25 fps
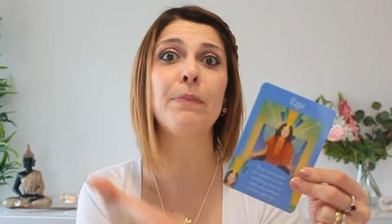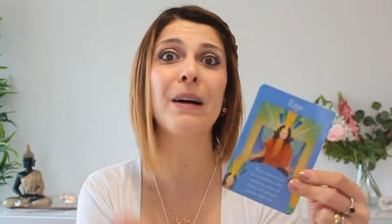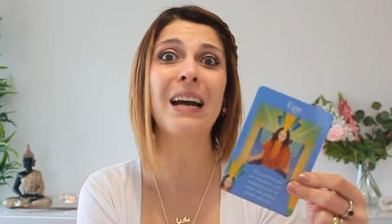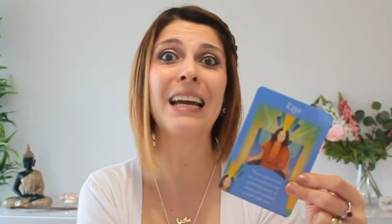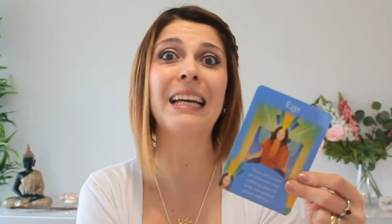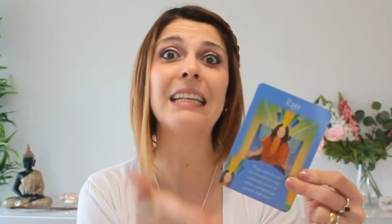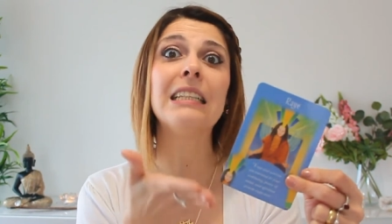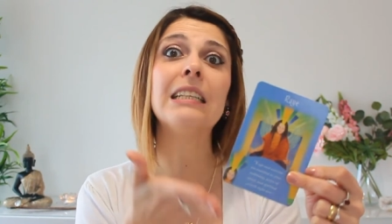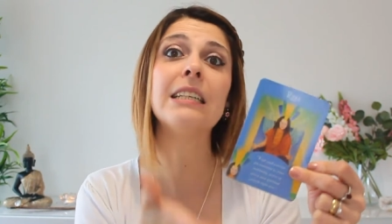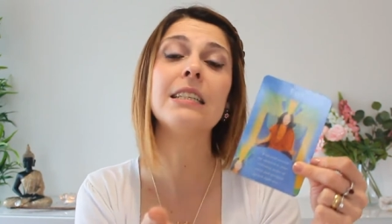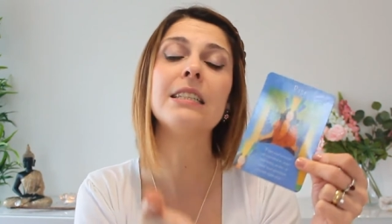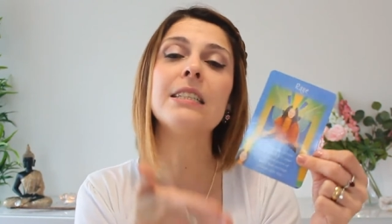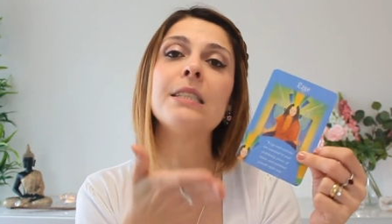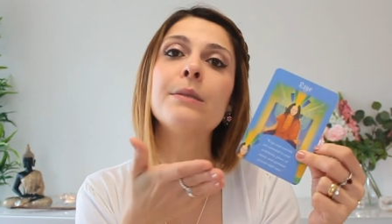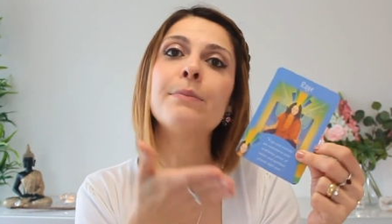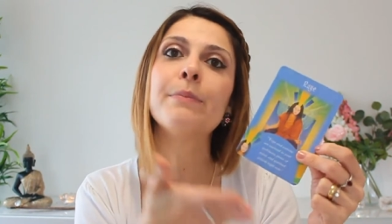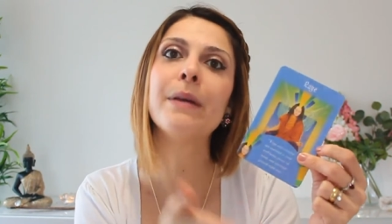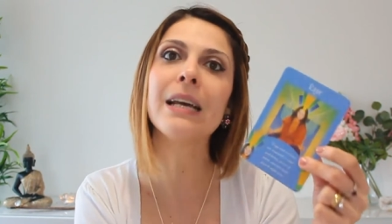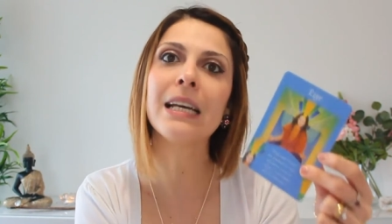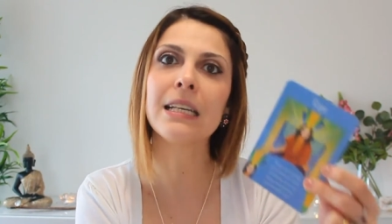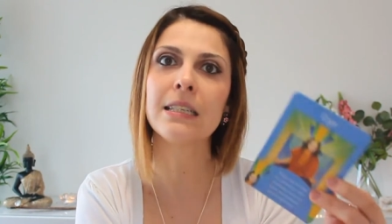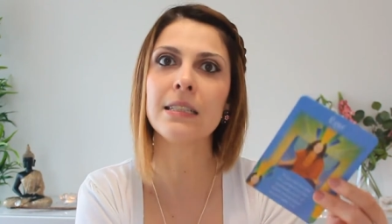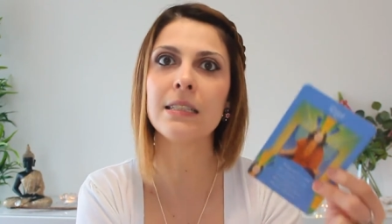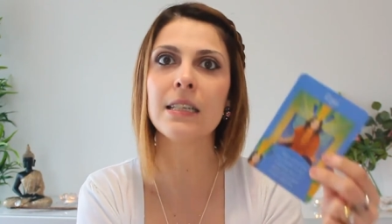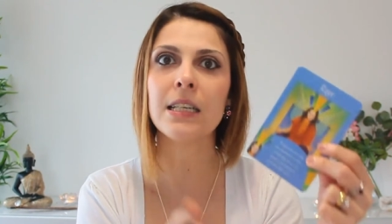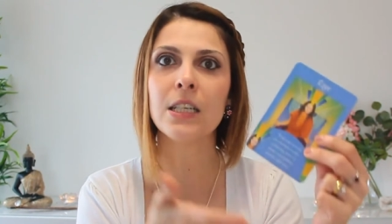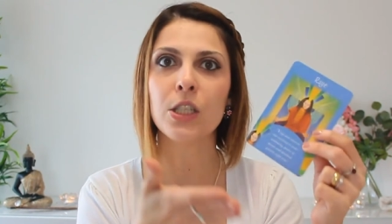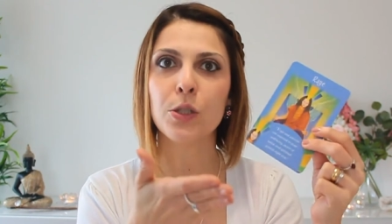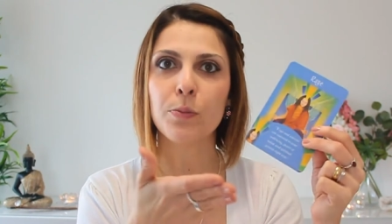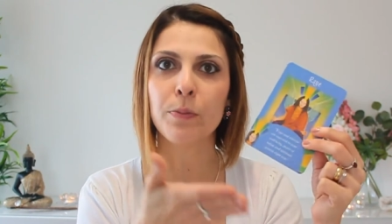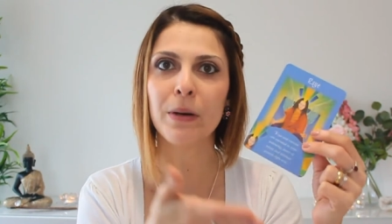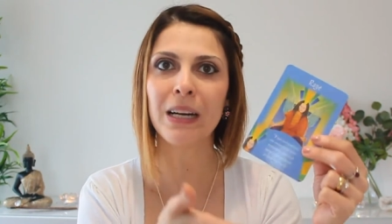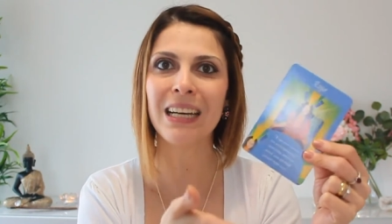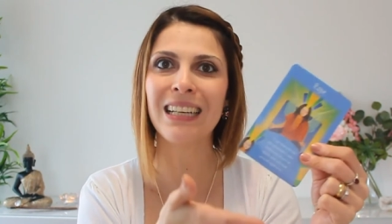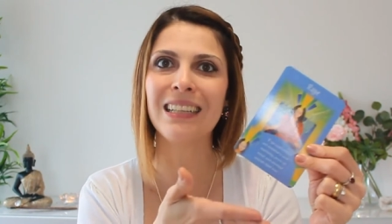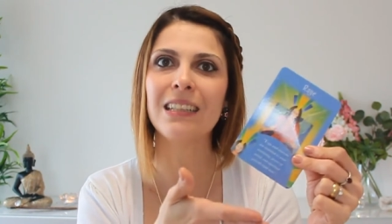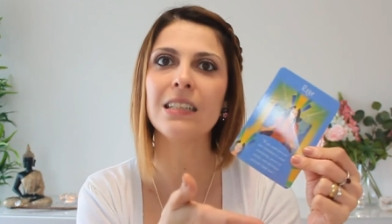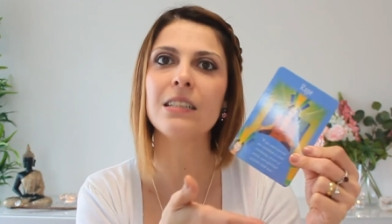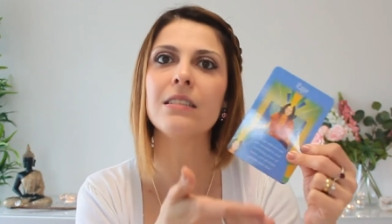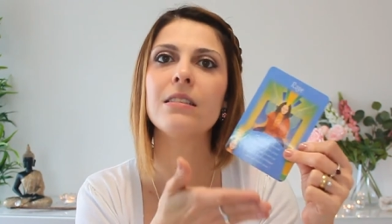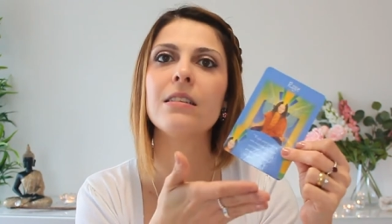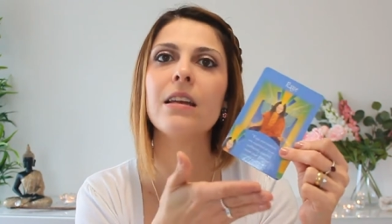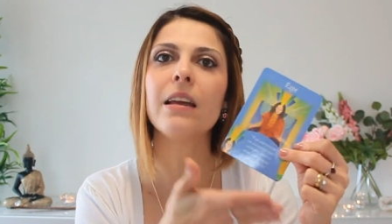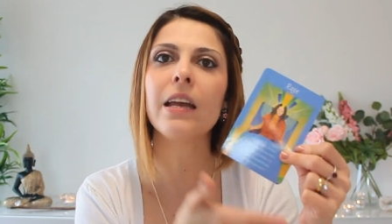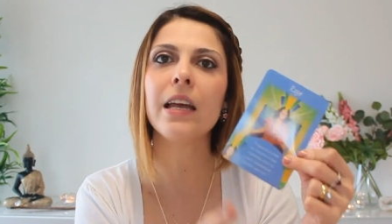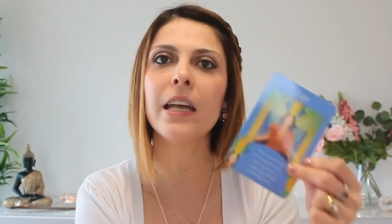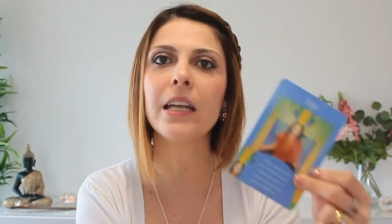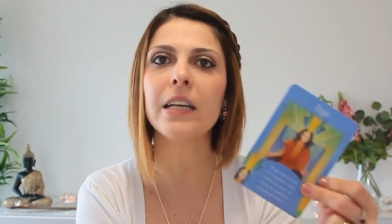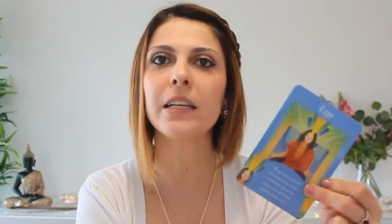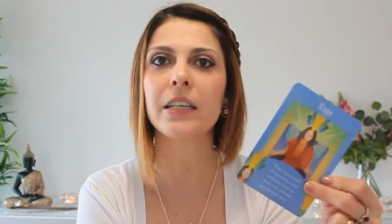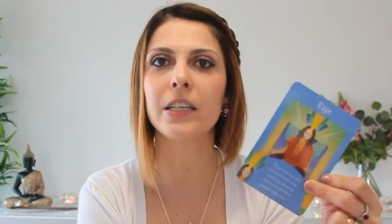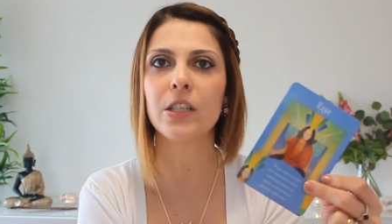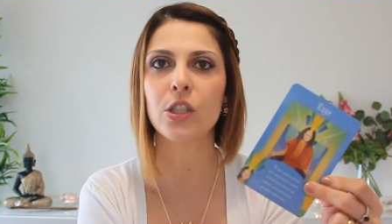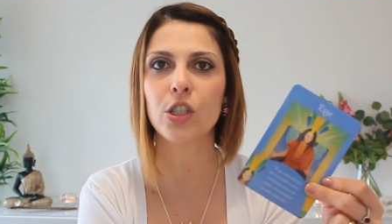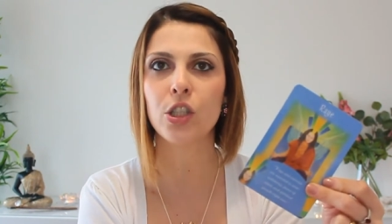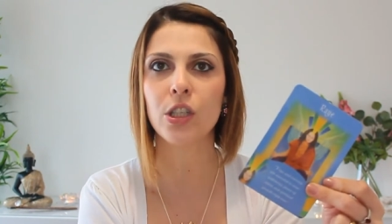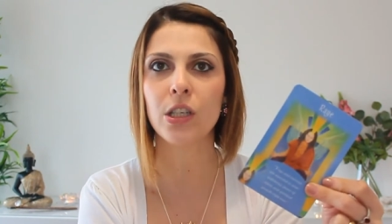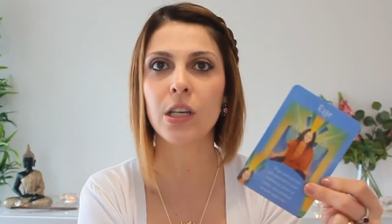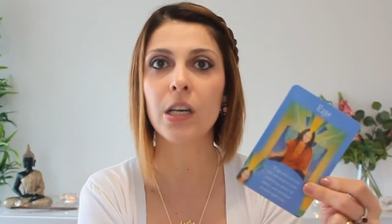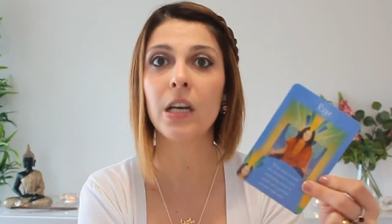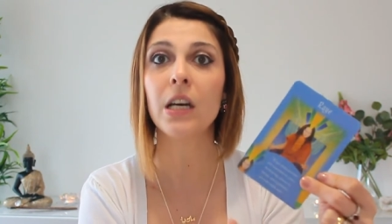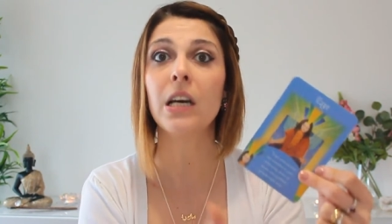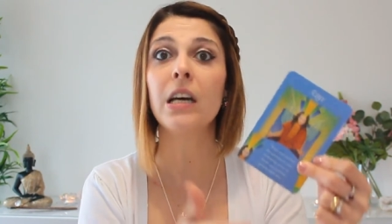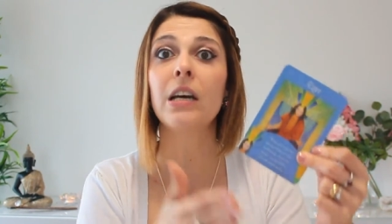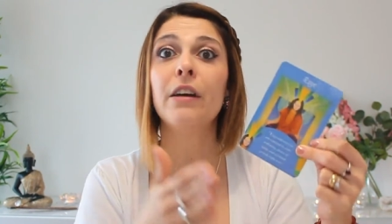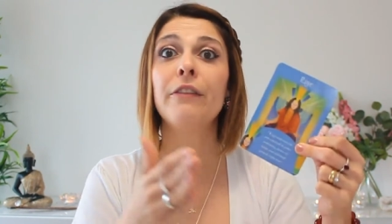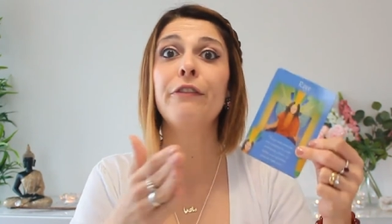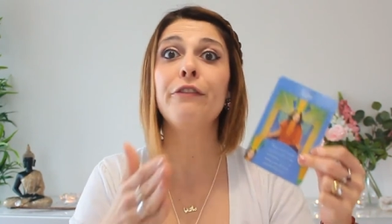by this message, by this energy.